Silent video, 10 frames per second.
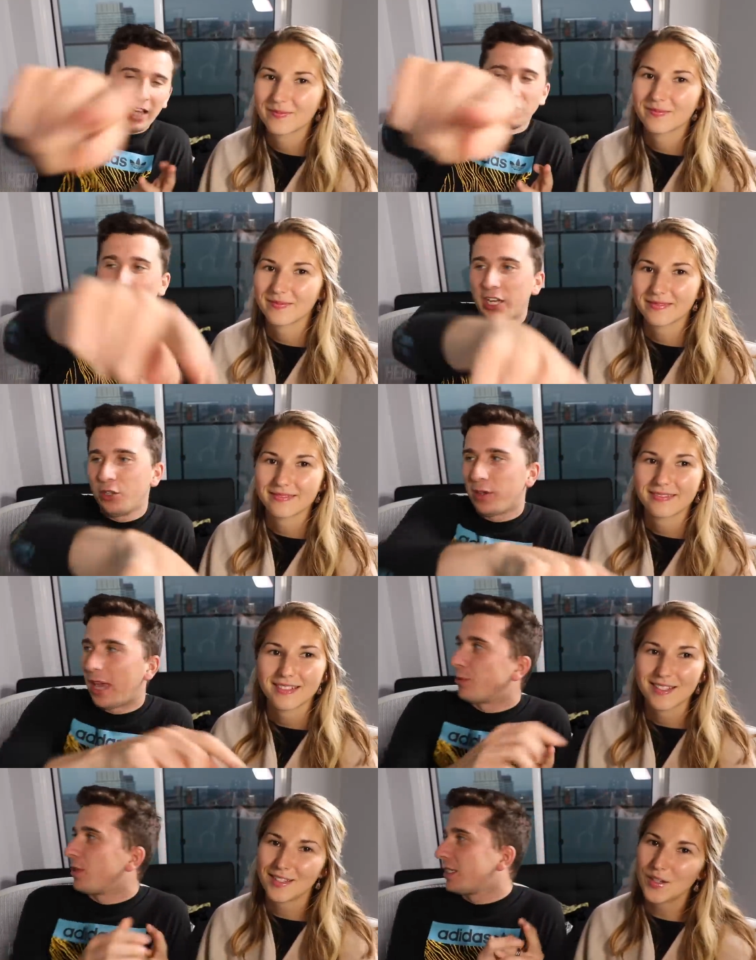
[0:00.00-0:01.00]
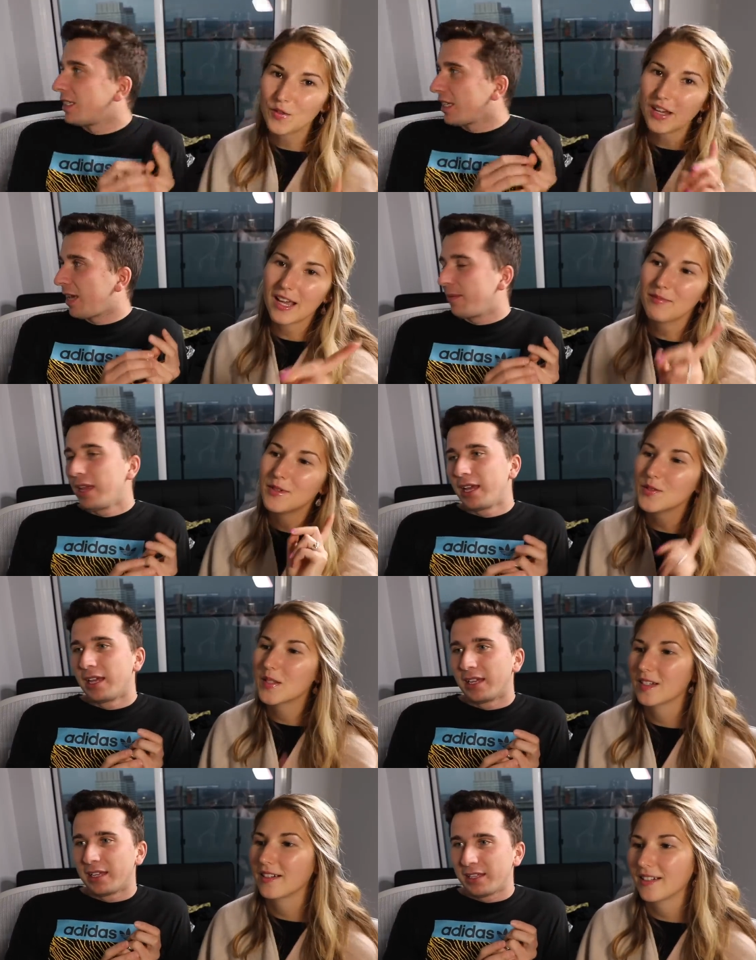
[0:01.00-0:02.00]
Speaker 1: Hashtag new game. So this new is a game, game,
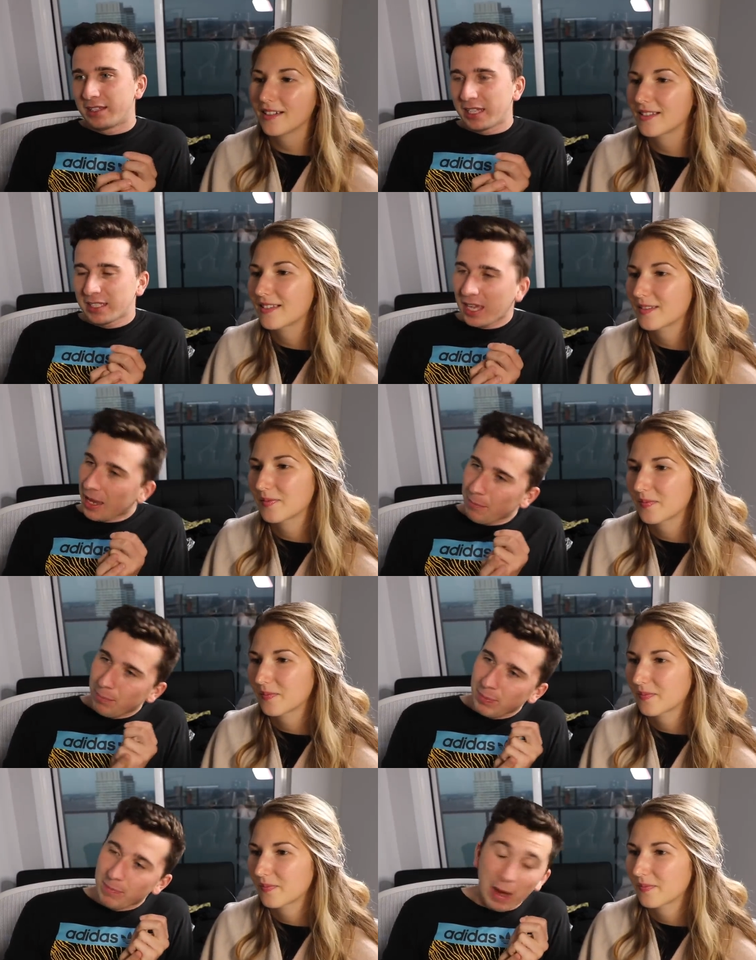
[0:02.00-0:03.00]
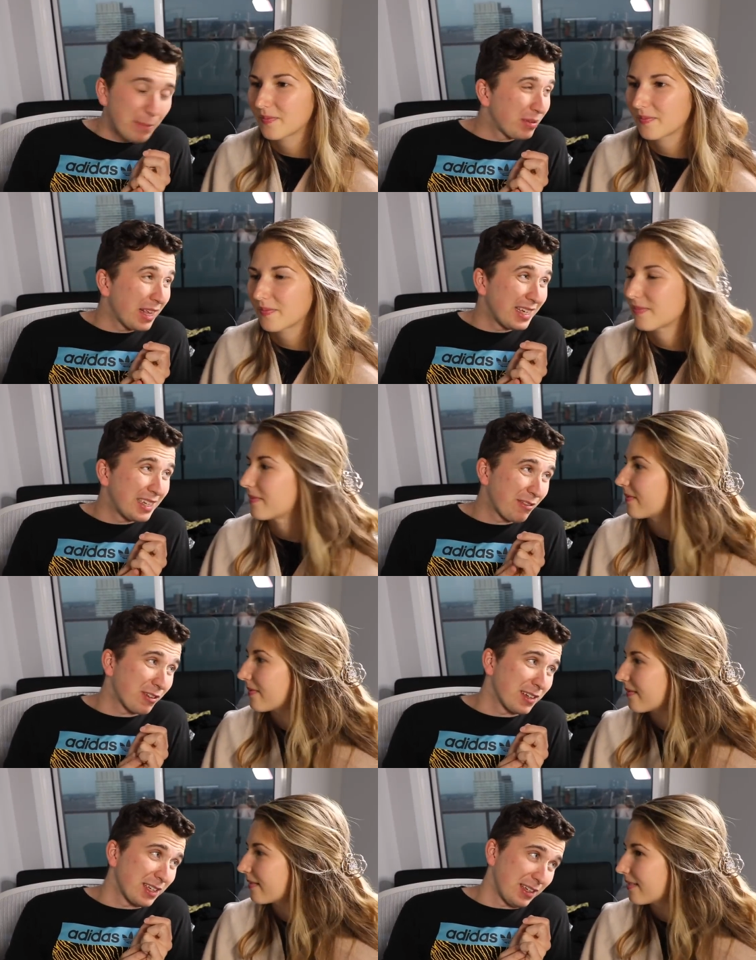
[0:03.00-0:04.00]
new series. This game might play
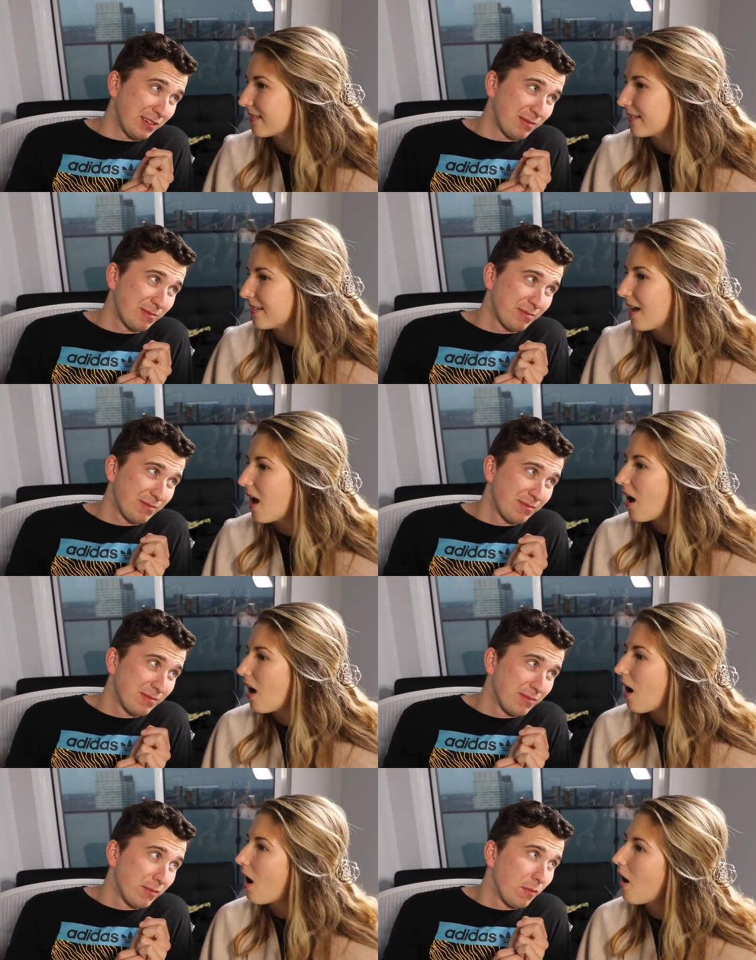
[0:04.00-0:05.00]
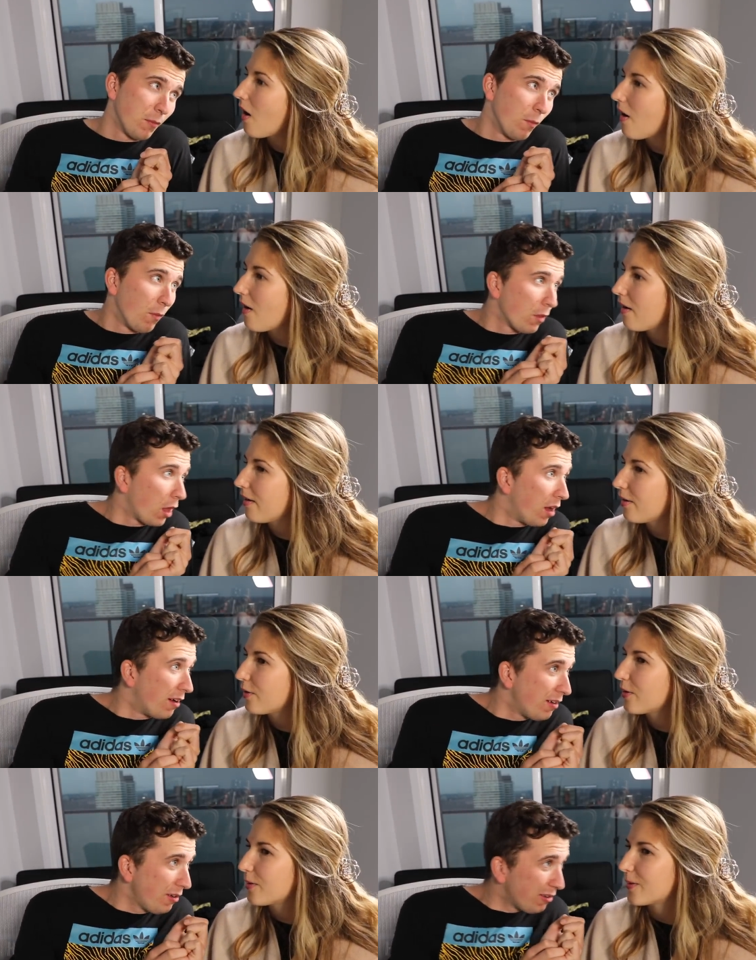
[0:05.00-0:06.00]
differently.
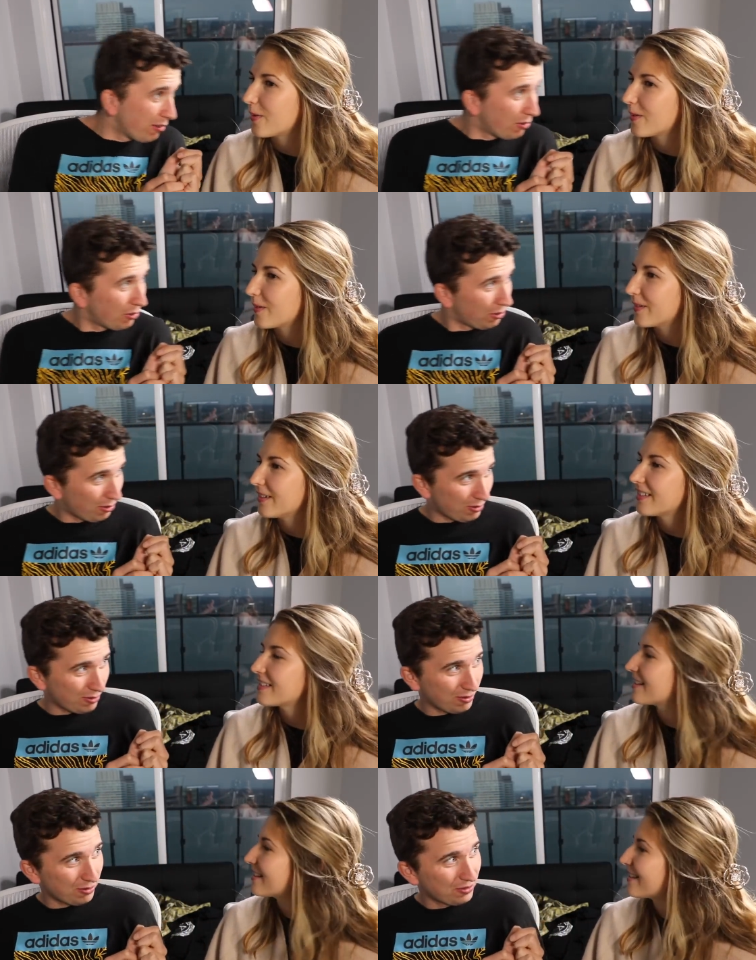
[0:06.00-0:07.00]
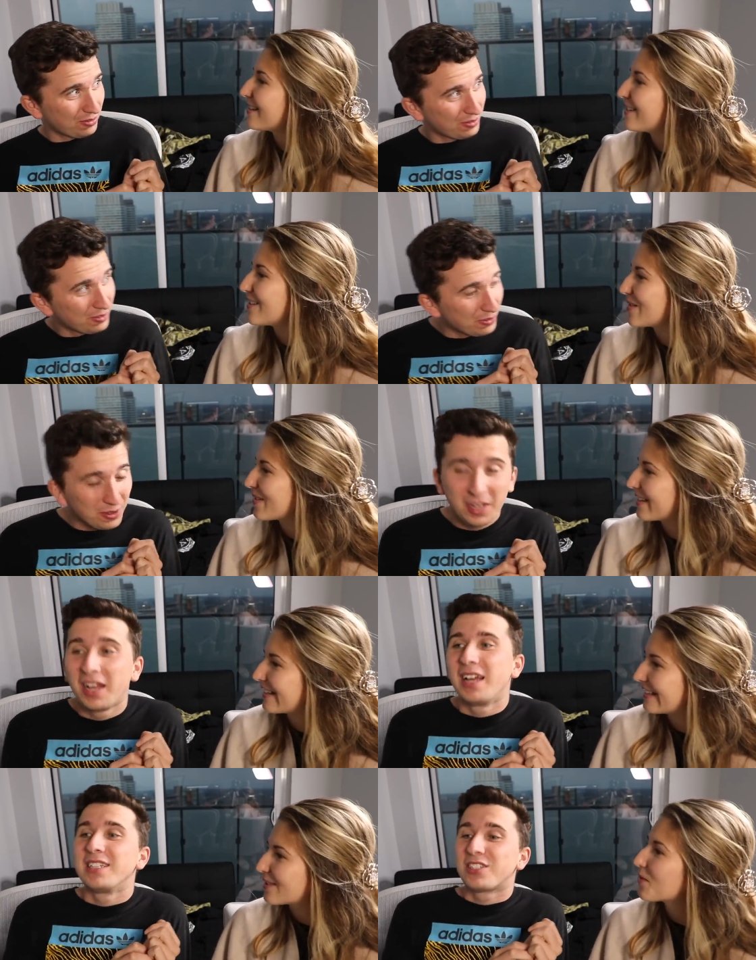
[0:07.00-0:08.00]
Oh. It's a new twenty-one.
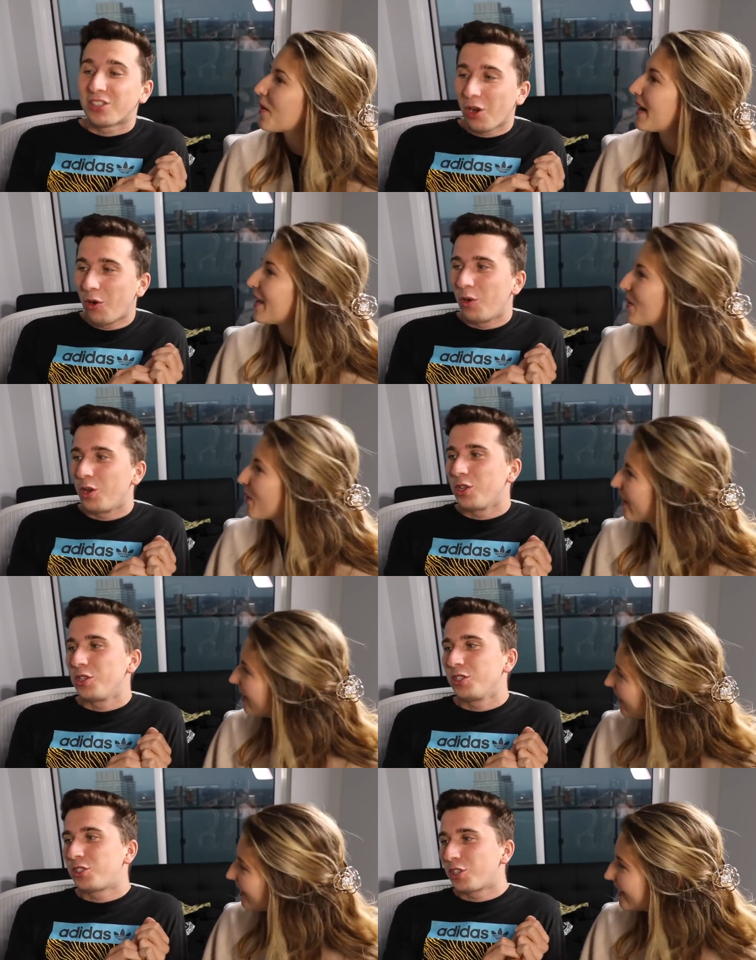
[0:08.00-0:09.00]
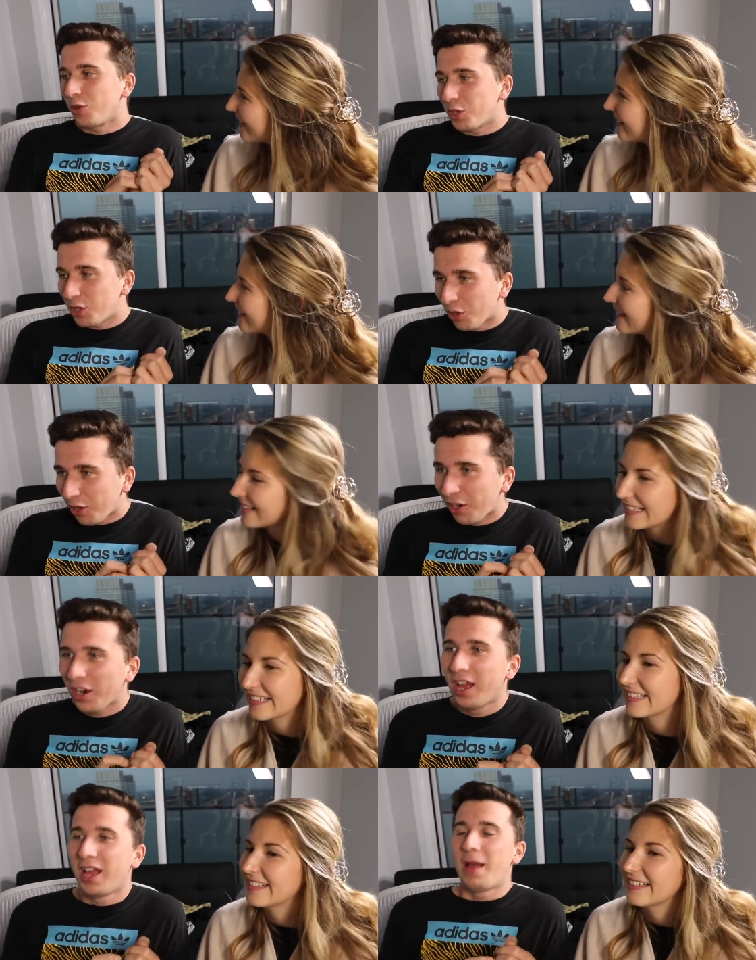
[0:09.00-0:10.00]
So, so
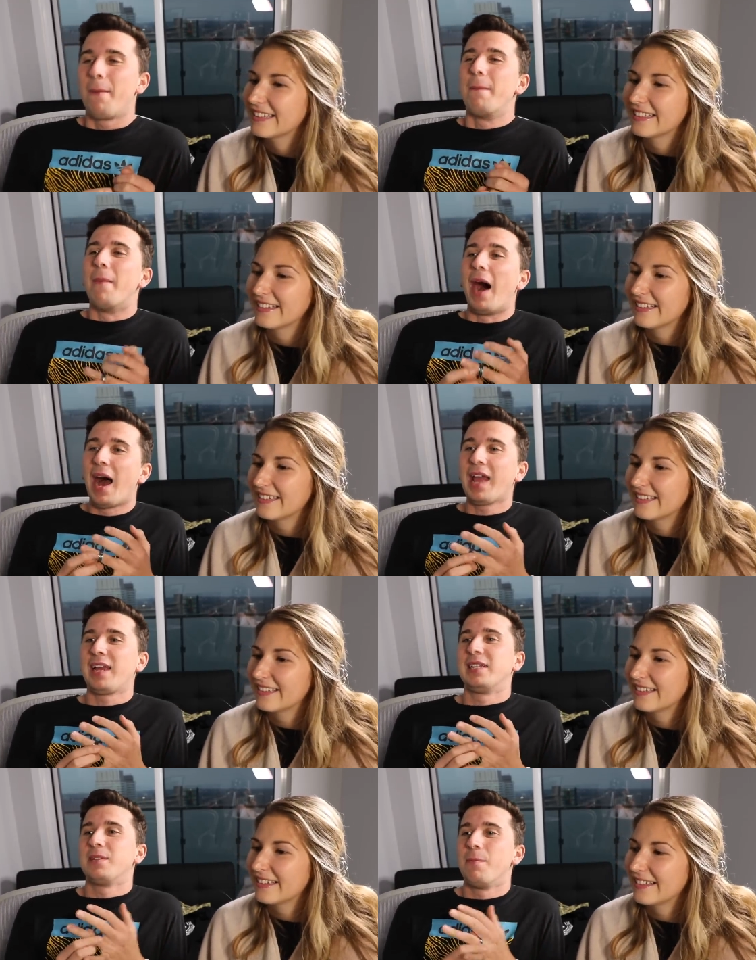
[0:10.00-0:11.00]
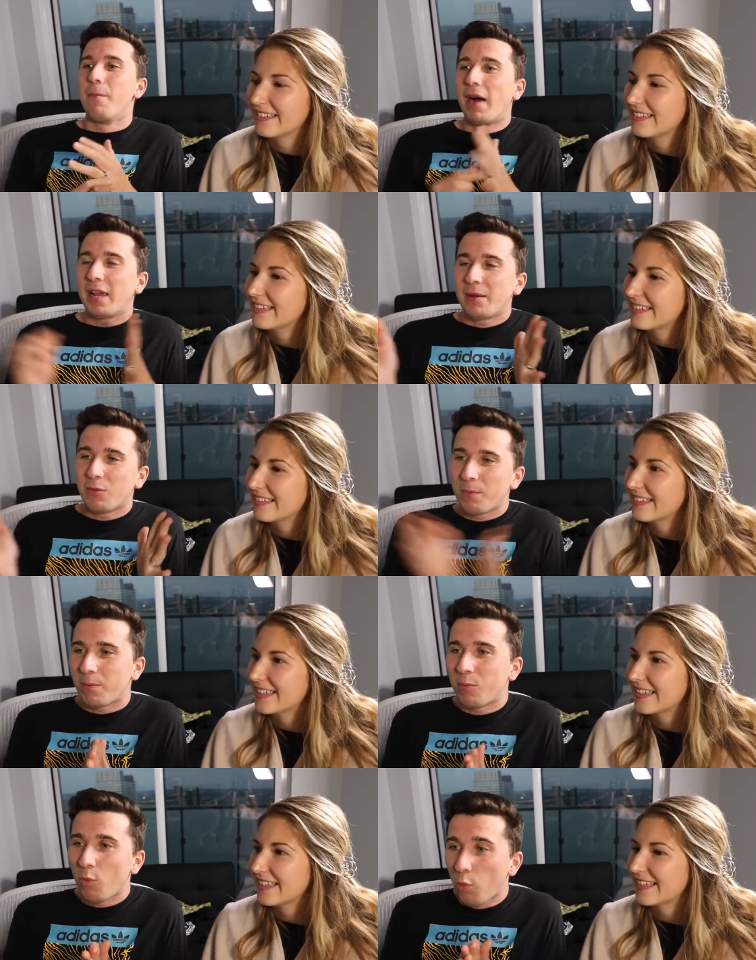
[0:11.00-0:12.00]
your mind might
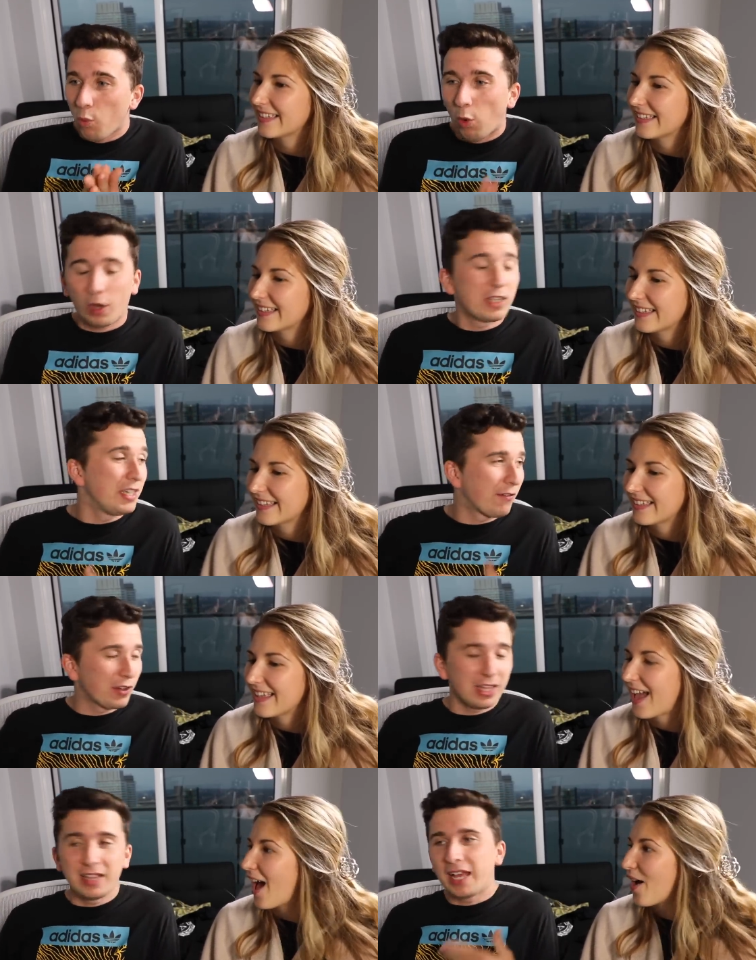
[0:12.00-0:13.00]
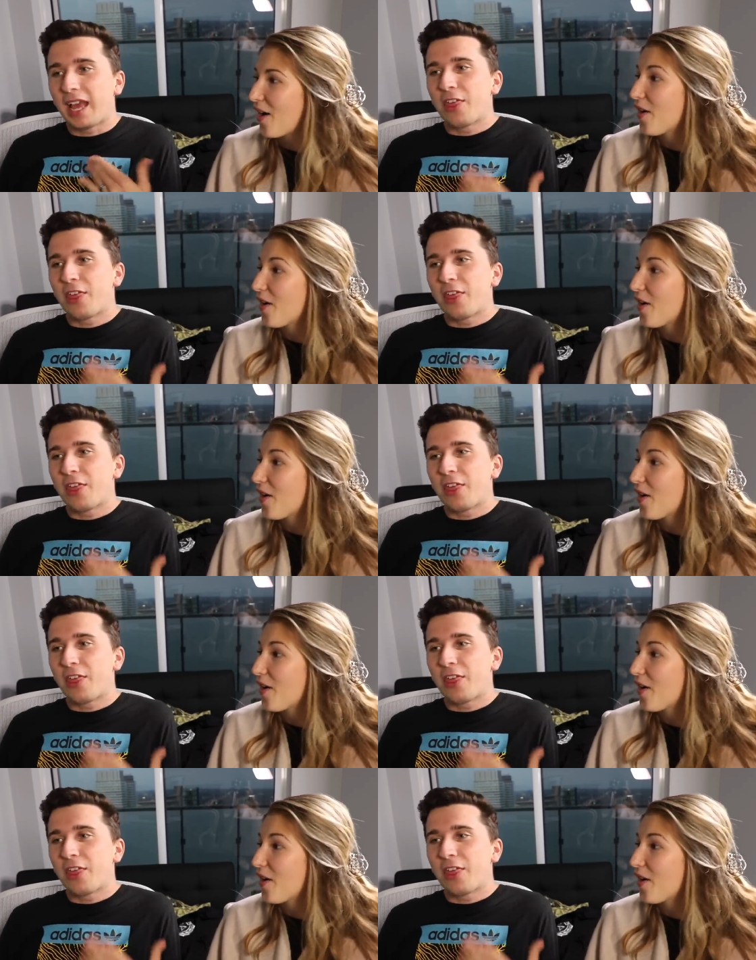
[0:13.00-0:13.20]
work differently, like